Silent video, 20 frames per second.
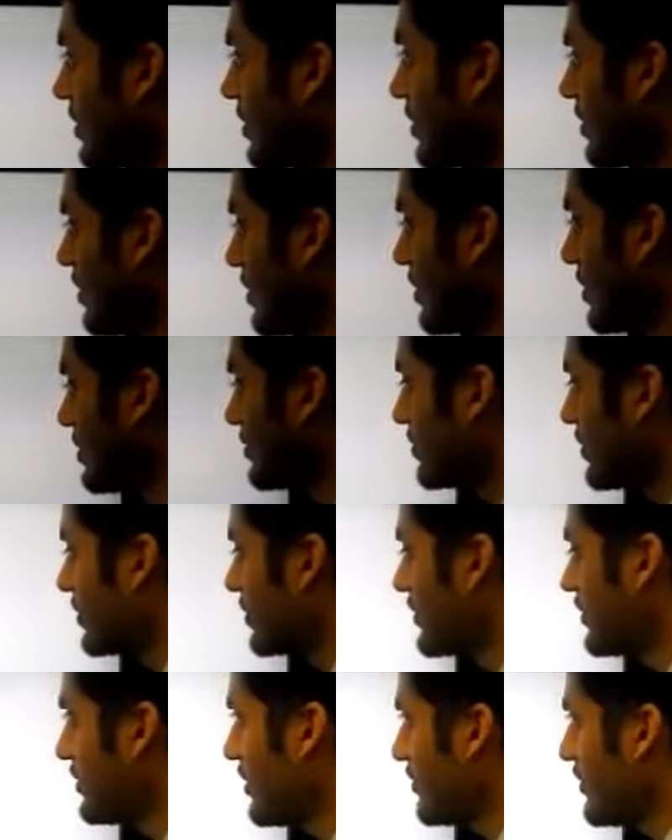So this is a
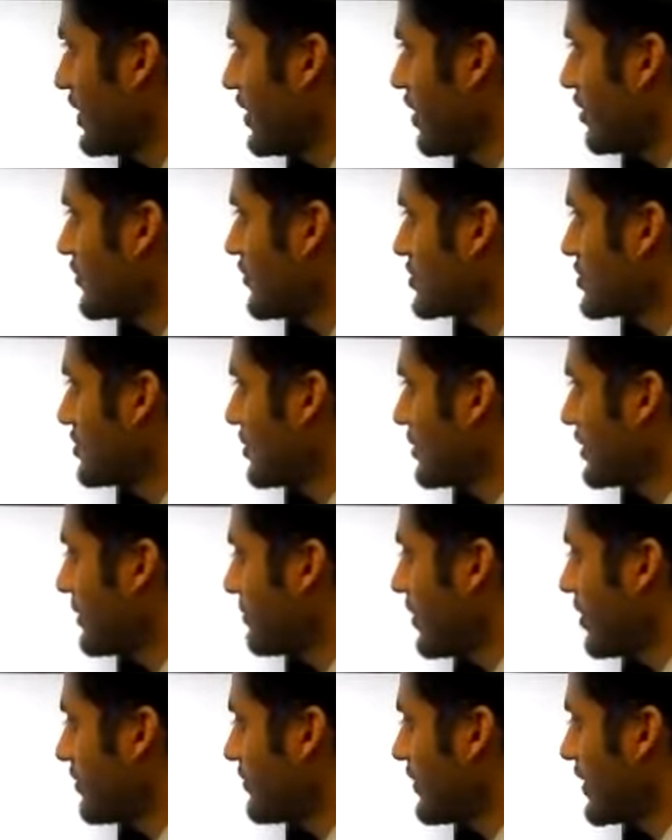video of us doing the
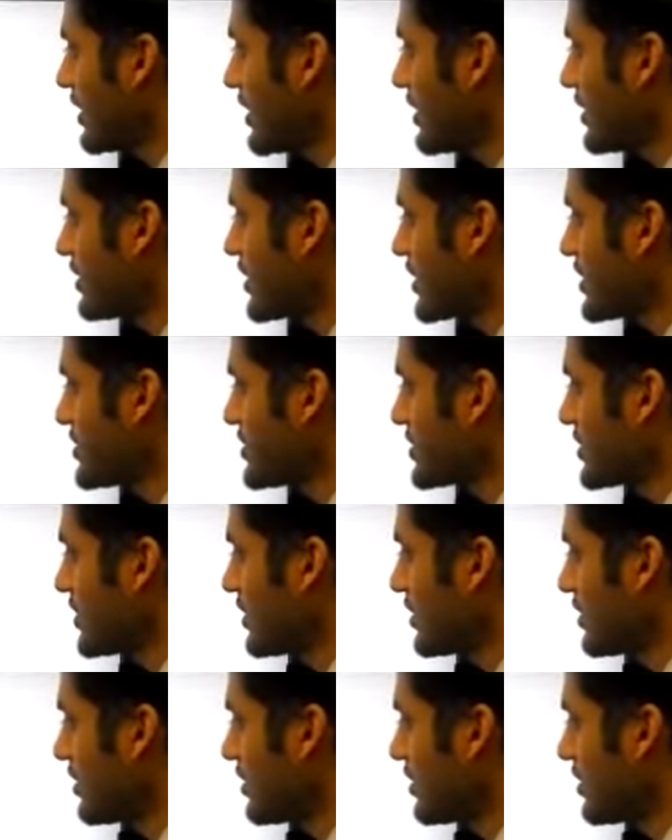power failure test.